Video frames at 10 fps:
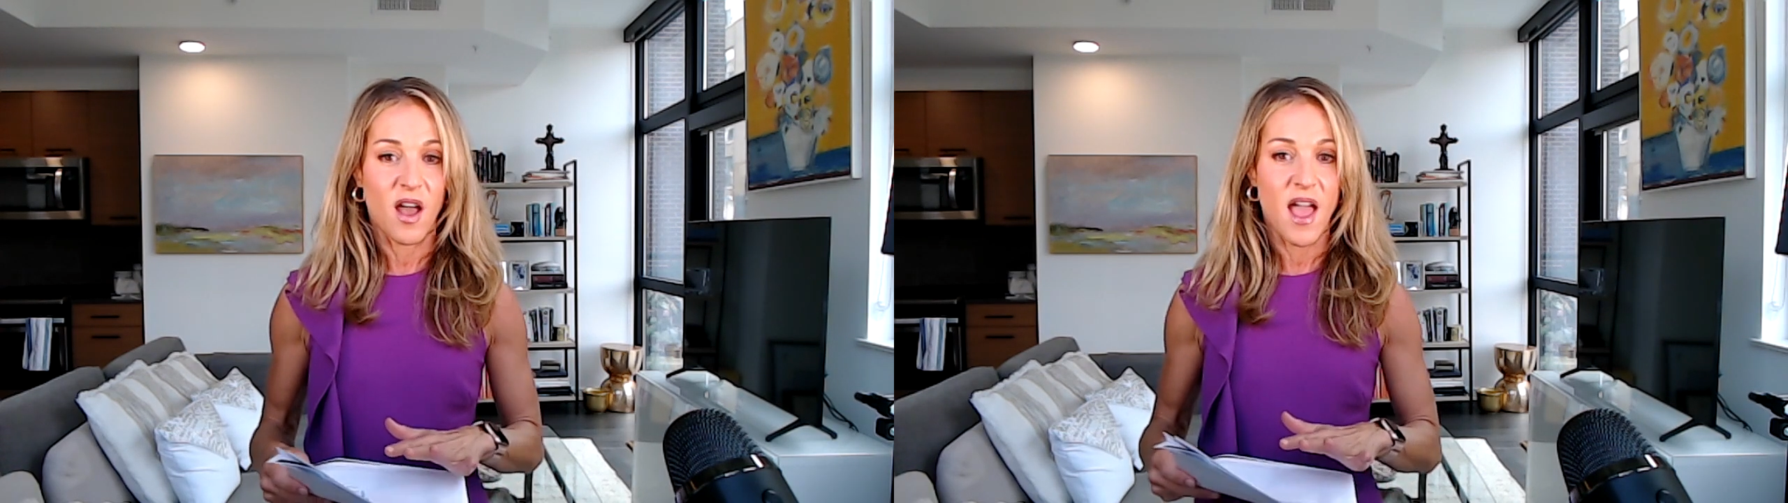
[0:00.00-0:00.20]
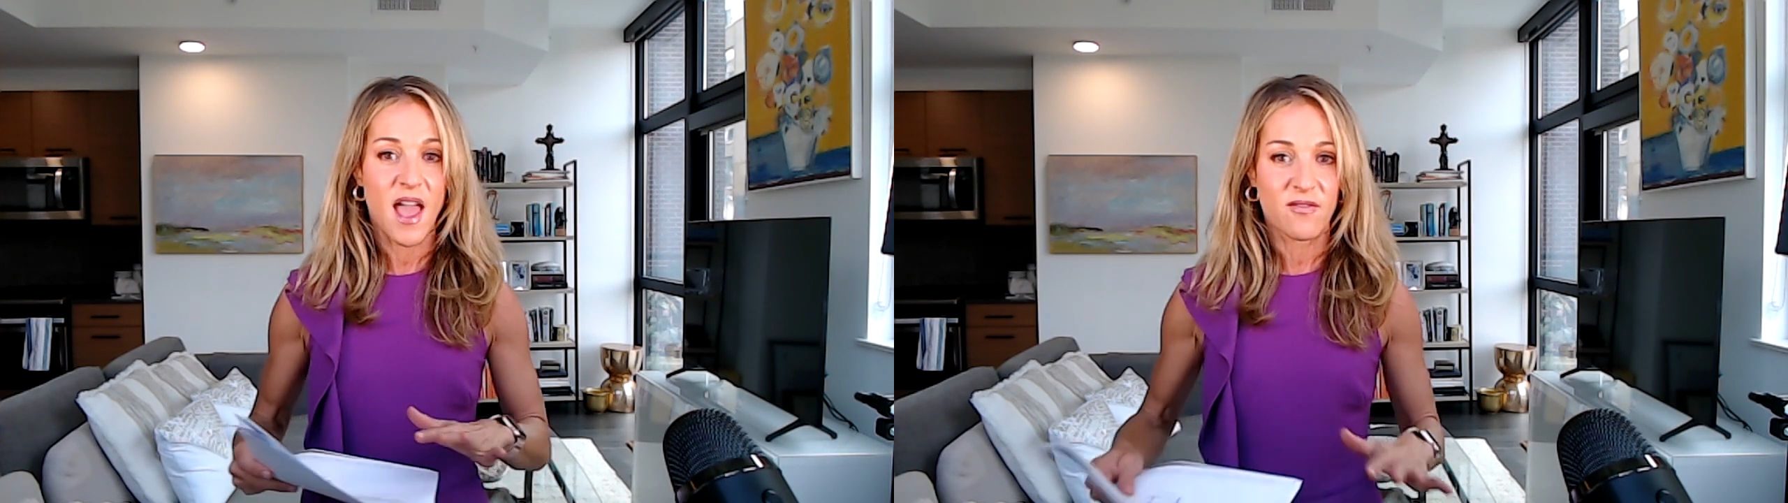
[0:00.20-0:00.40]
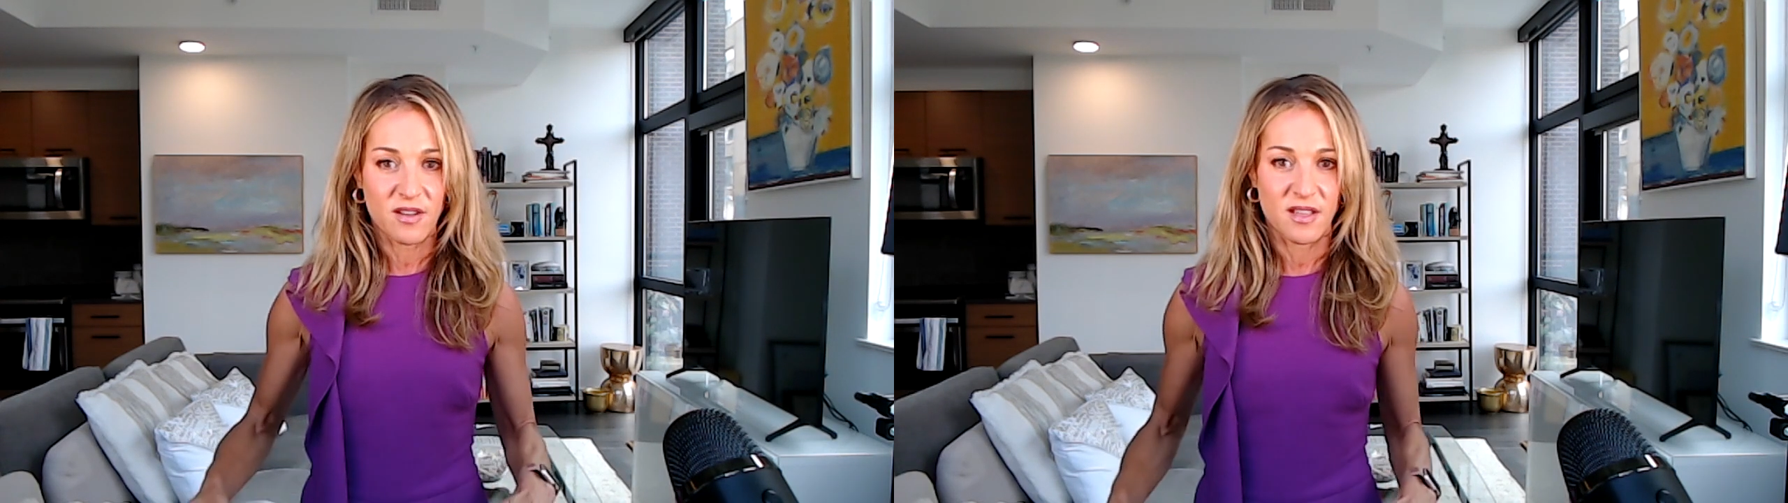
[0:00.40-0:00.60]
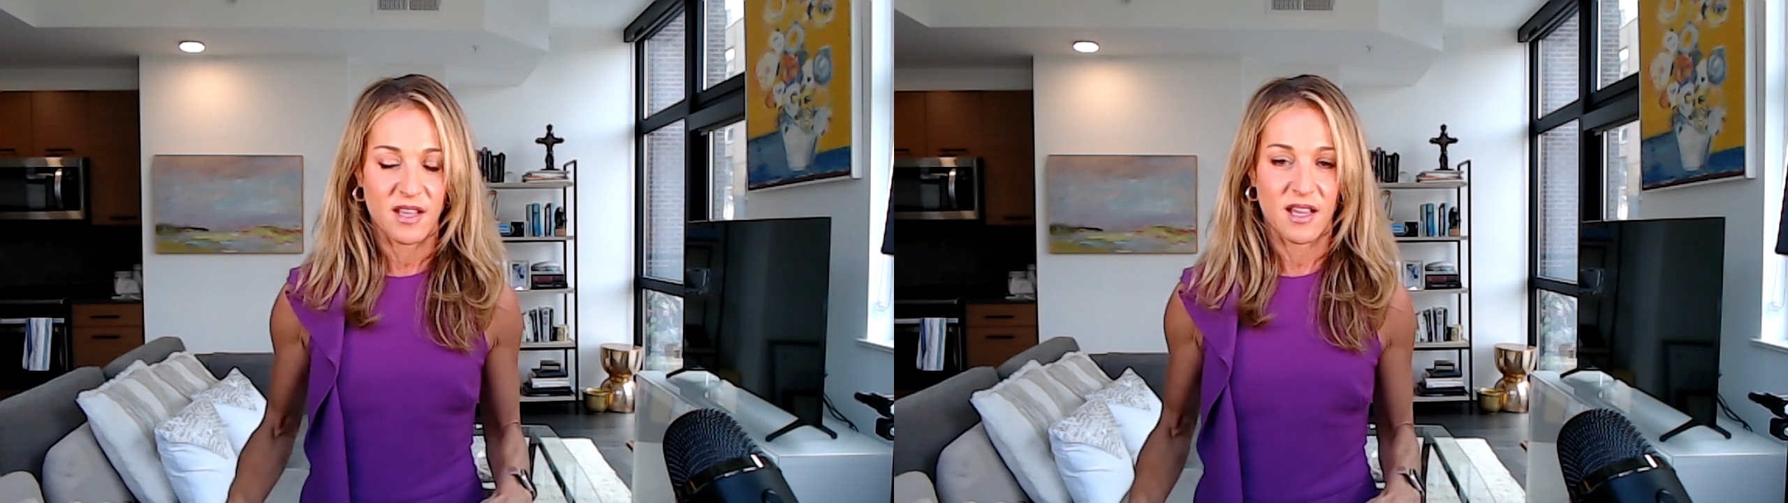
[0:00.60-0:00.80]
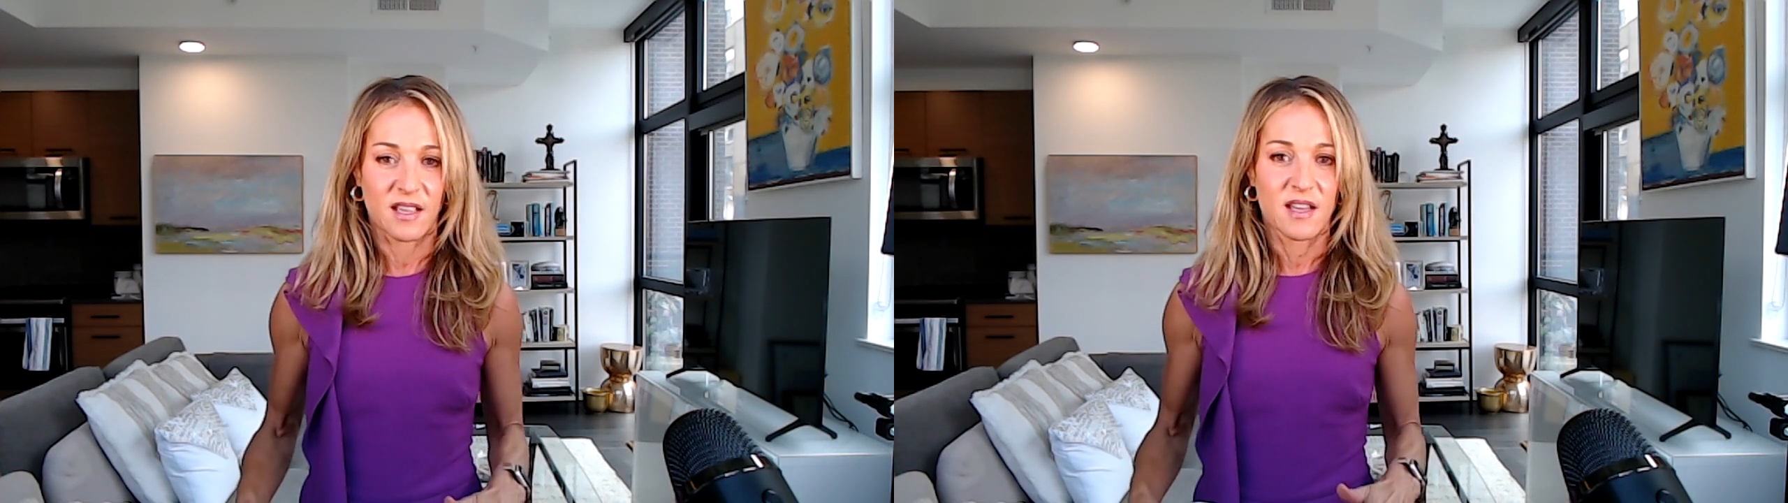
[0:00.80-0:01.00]

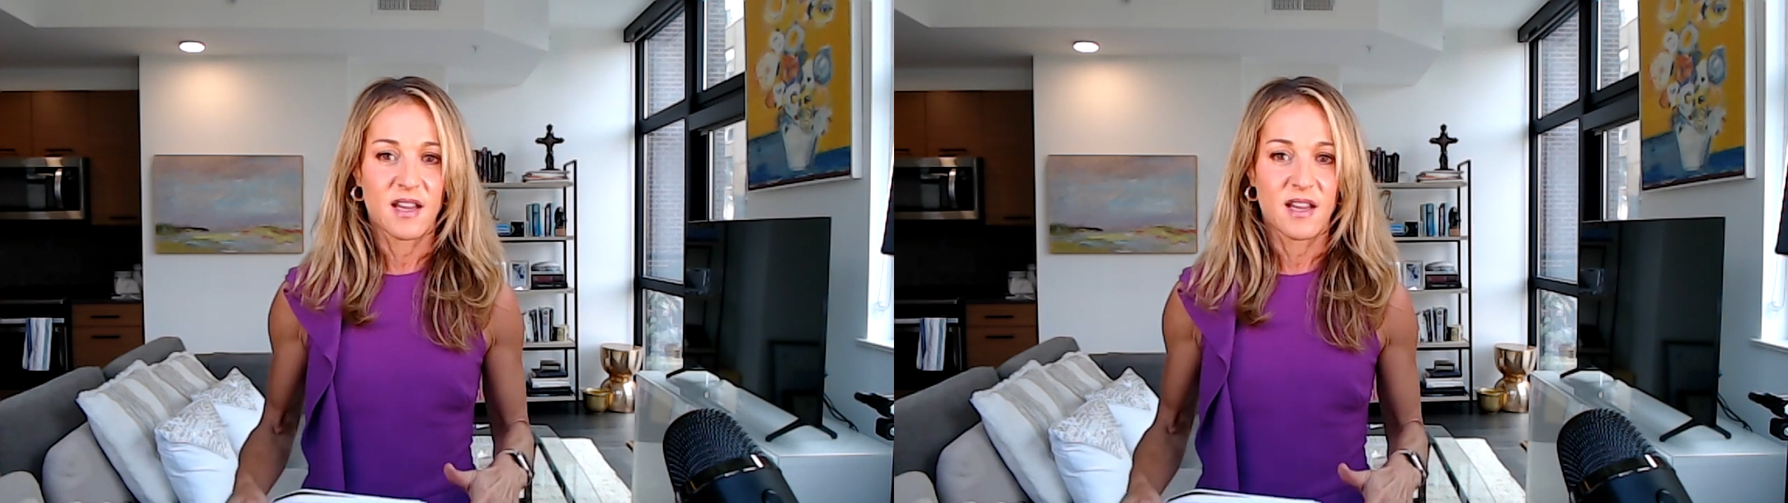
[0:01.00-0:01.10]
everything